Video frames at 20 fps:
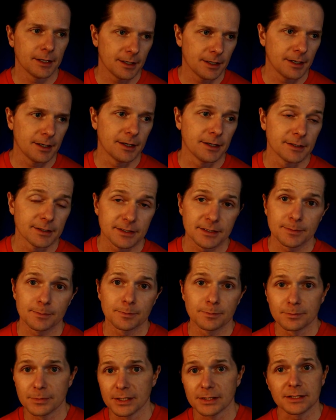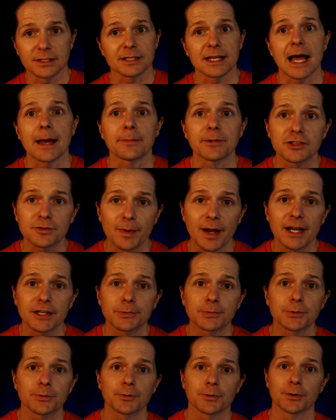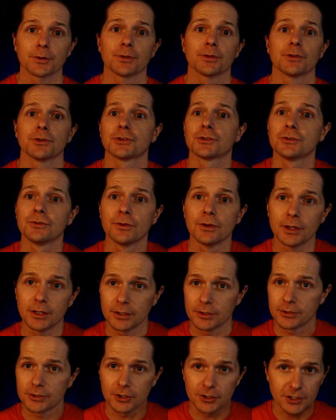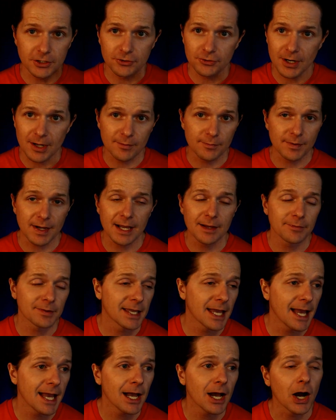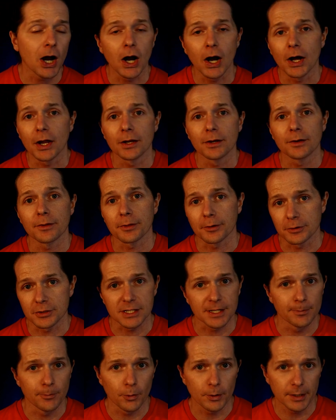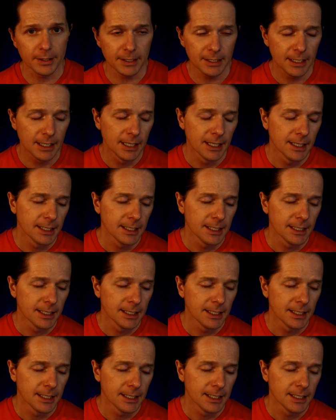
as snappy as possible for the Turkey Trot 5K on Thursday morning,